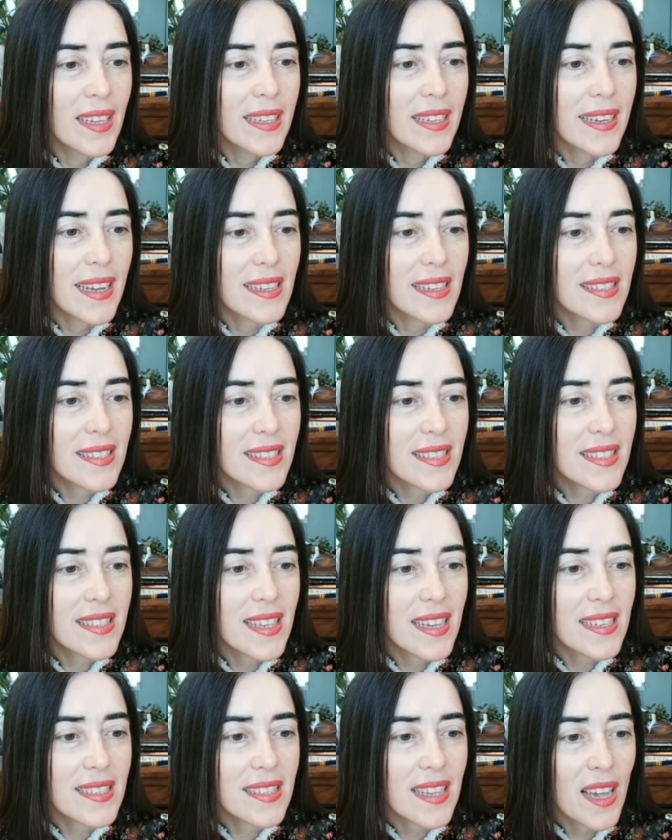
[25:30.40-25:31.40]
Nancy
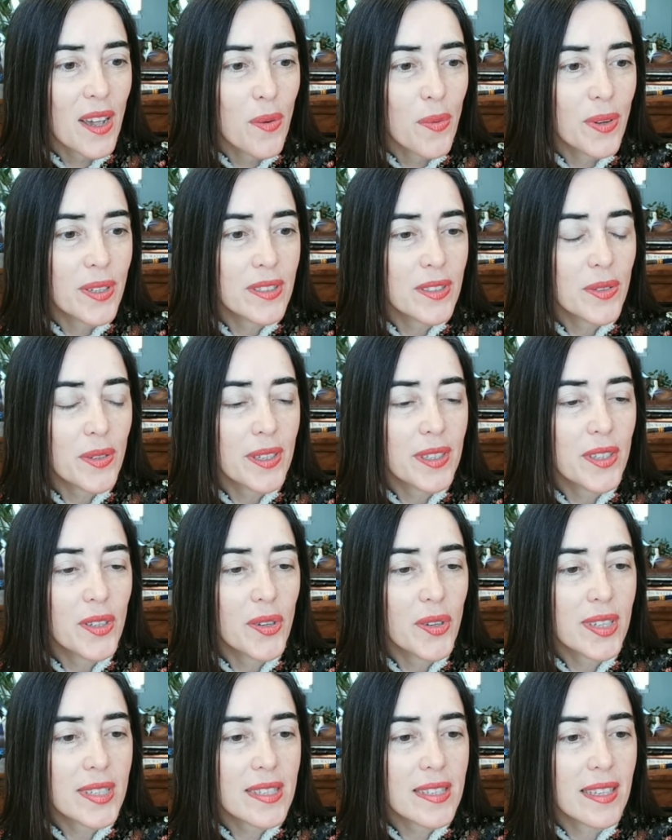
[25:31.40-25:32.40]
says, I went to a
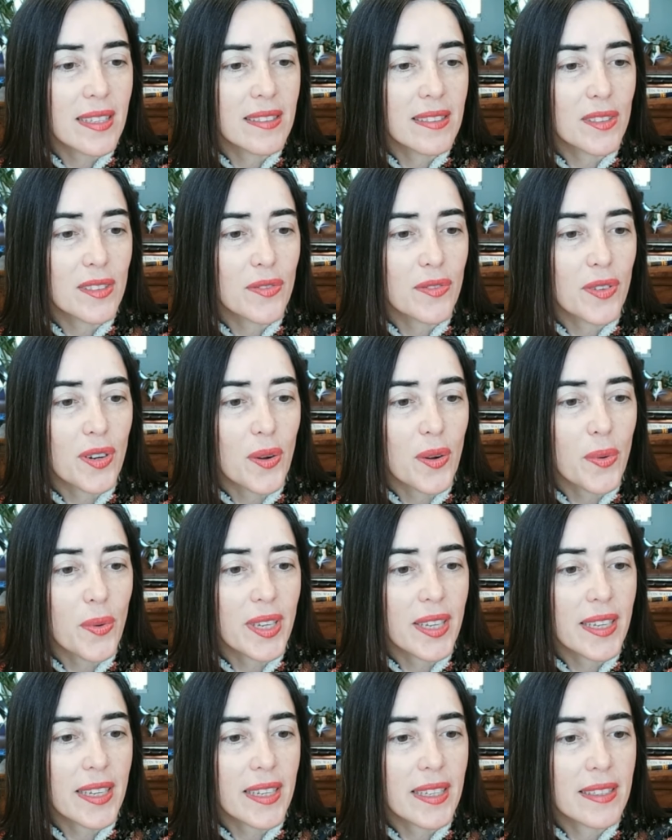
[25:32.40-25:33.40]
yoga center for a
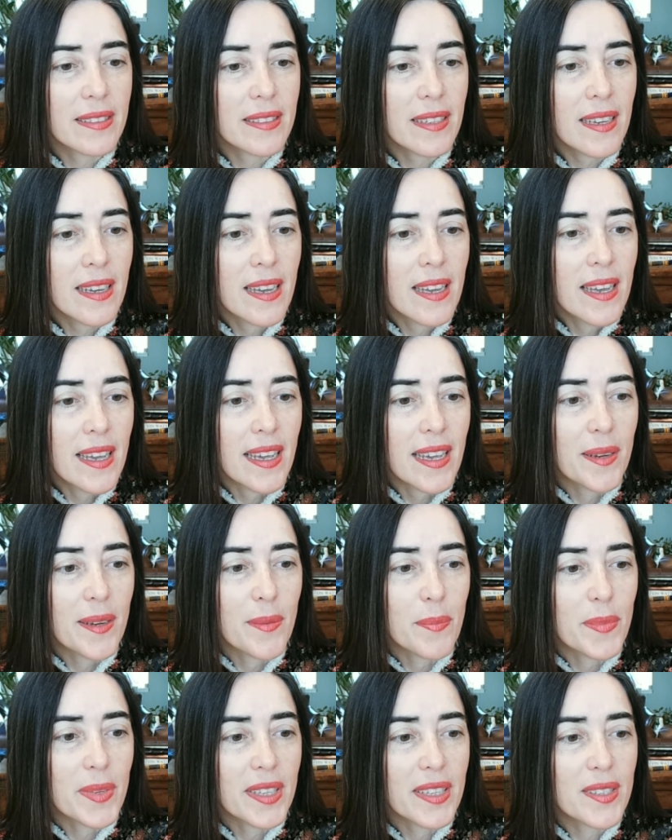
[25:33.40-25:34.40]
weekend
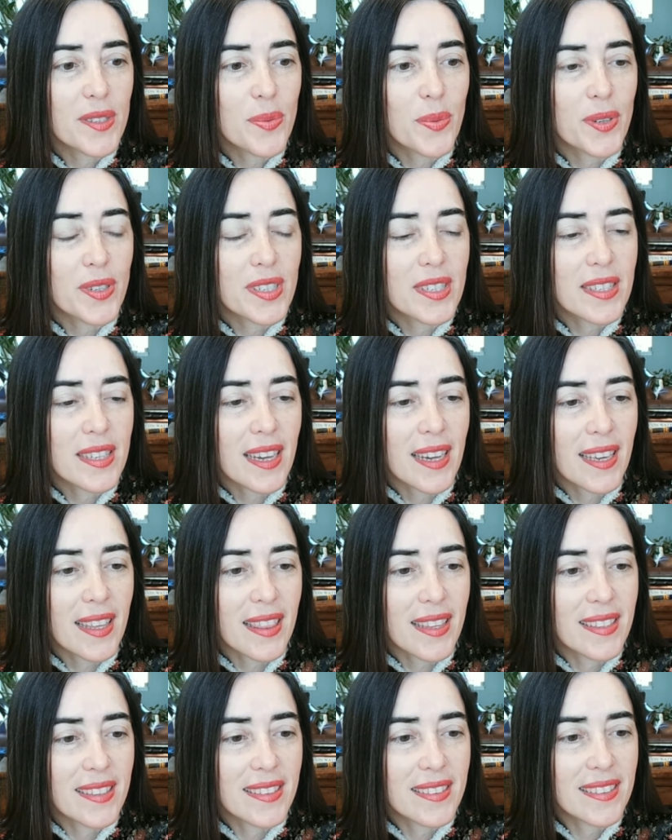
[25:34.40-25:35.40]
and meals were
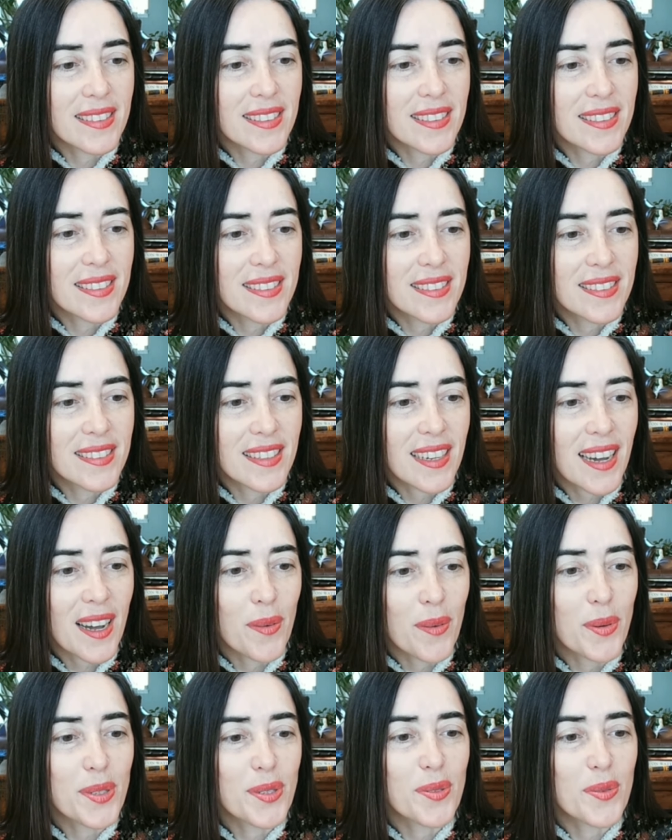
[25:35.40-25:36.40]
silent. I
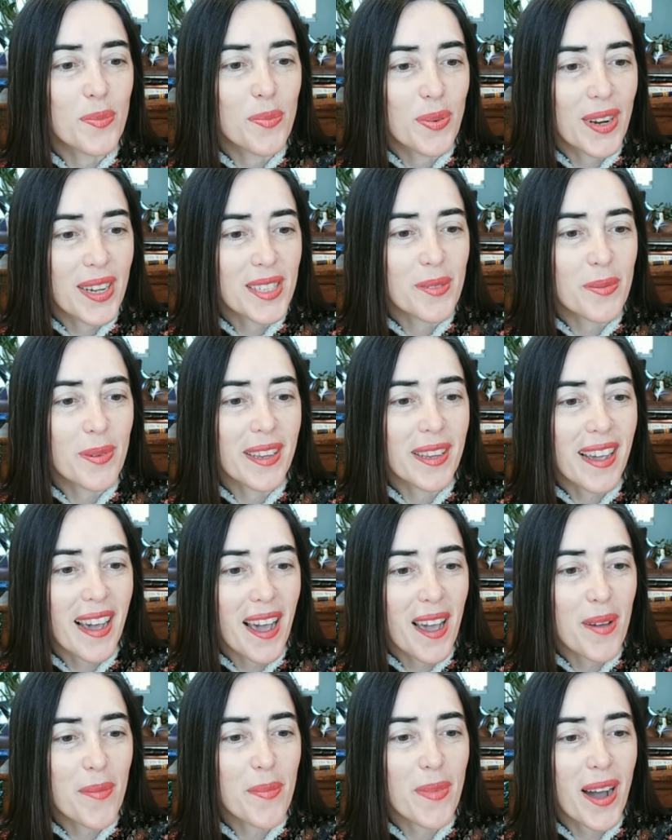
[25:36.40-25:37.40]
was surprised by
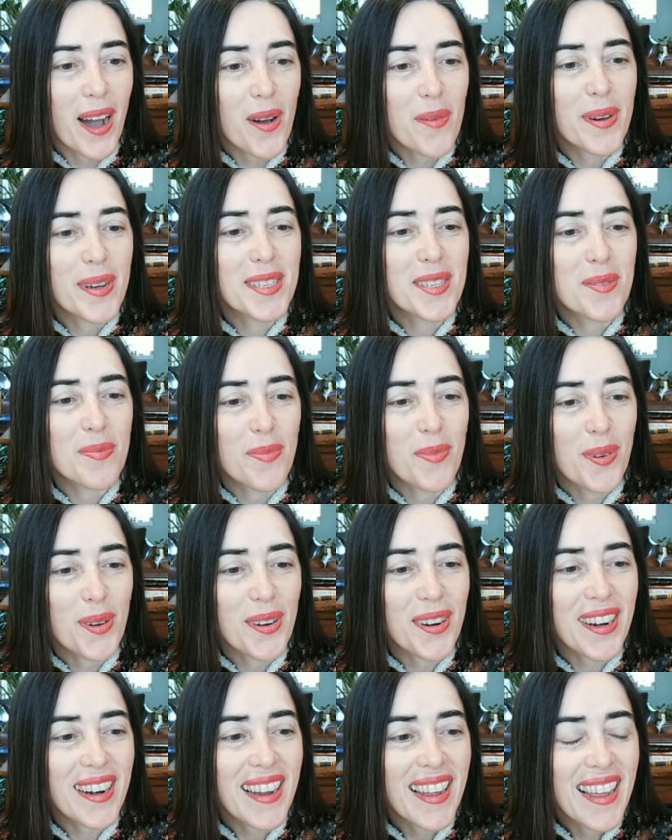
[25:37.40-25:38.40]
how, how much
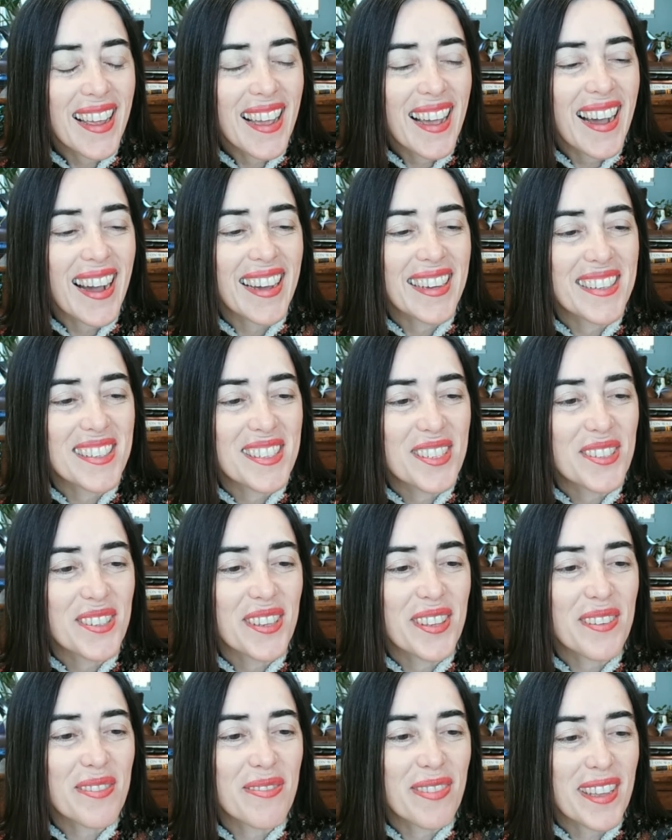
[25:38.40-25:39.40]
more I
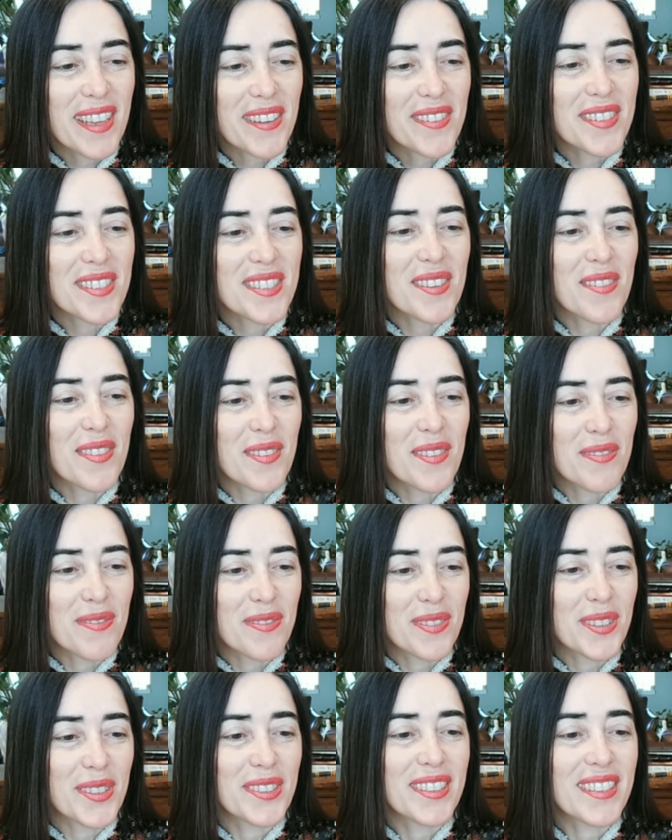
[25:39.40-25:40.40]
enjoy the flavors of the
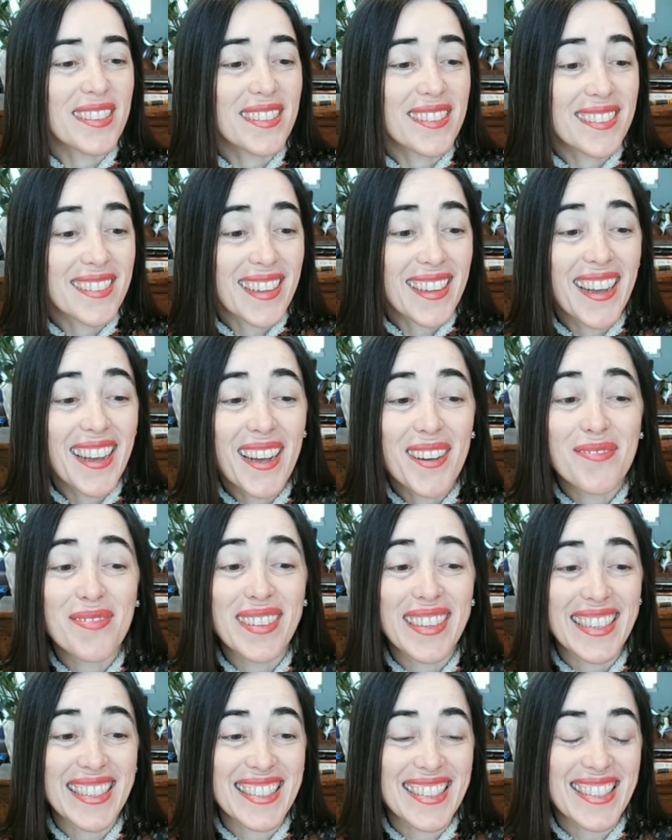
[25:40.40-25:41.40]
food.
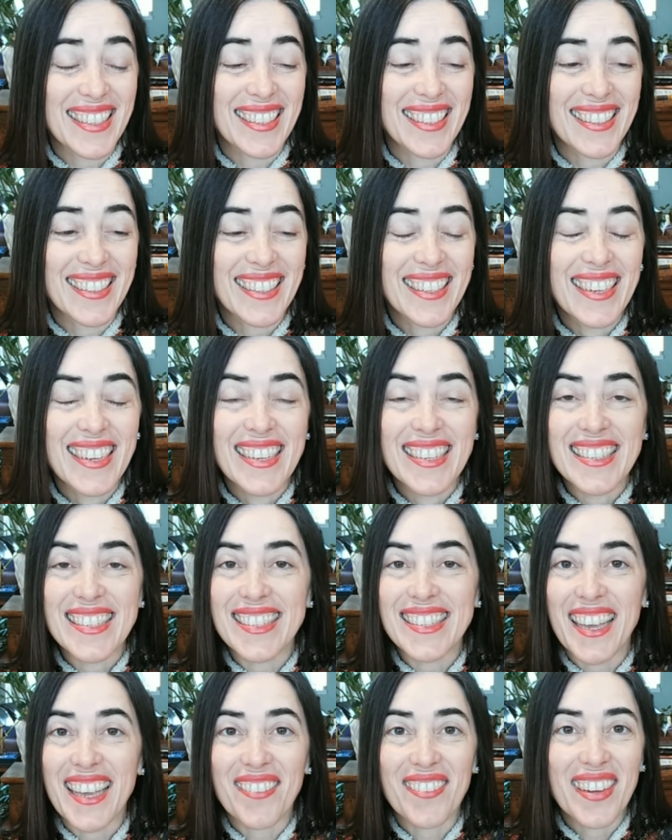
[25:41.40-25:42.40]
Amazing.
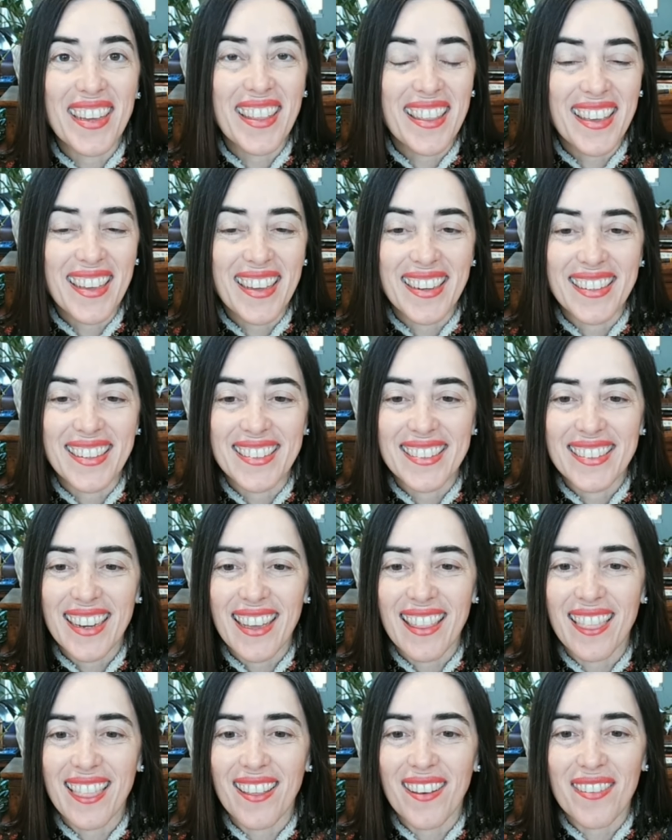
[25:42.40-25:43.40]
Same idea.
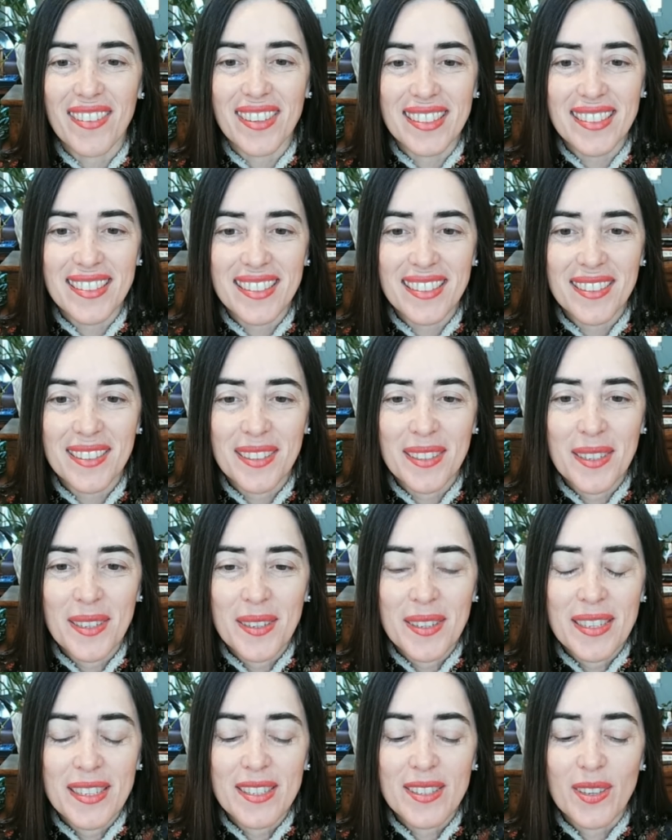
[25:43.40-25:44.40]
I love it.
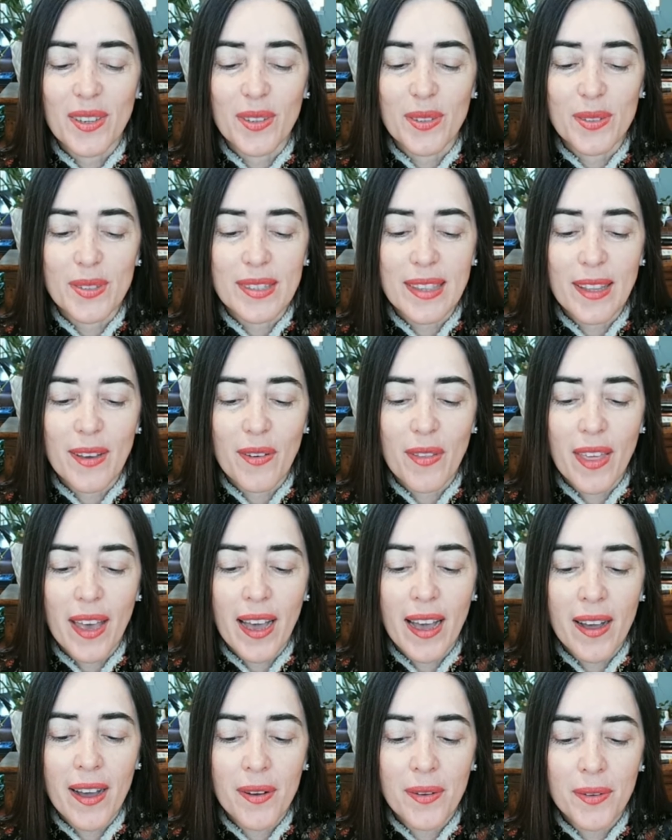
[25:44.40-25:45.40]
So you slow
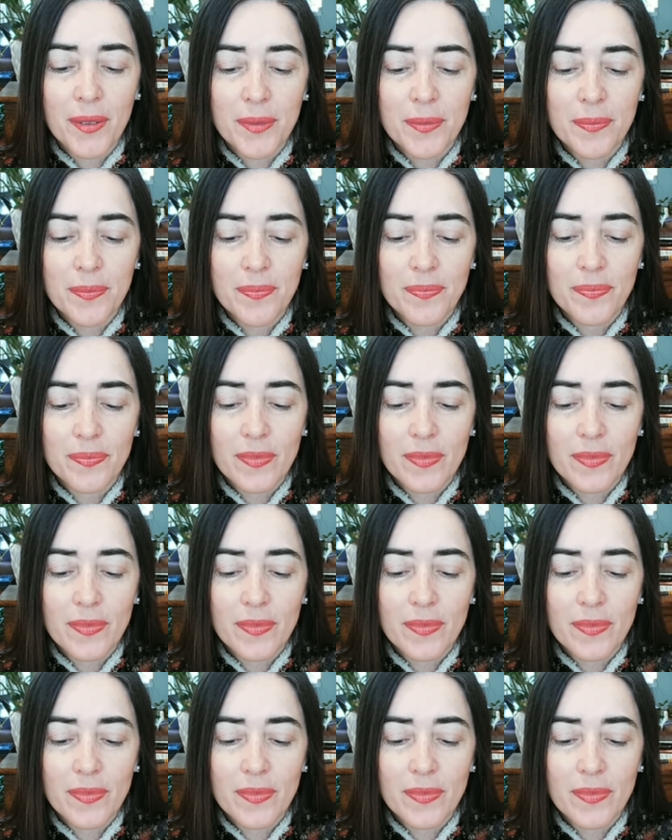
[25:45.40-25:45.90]
down